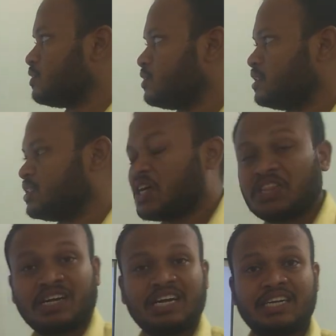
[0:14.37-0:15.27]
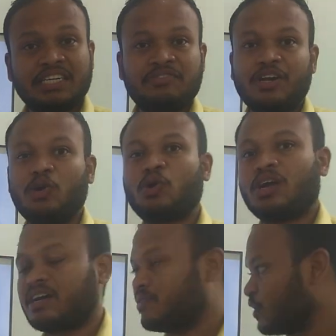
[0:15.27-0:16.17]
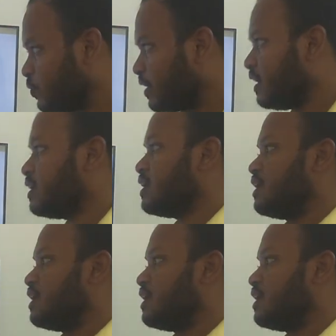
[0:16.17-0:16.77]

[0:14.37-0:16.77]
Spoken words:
So these are the content we are gonna cover today.